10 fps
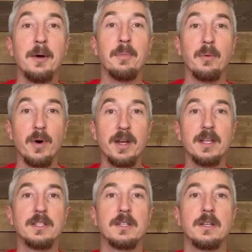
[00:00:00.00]
But what
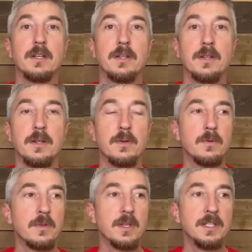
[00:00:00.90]
is
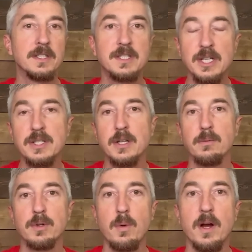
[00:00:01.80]
the decision that
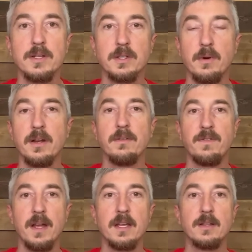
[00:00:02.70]
requires the greater
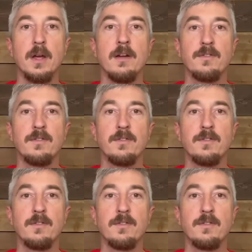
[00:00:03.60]
faith?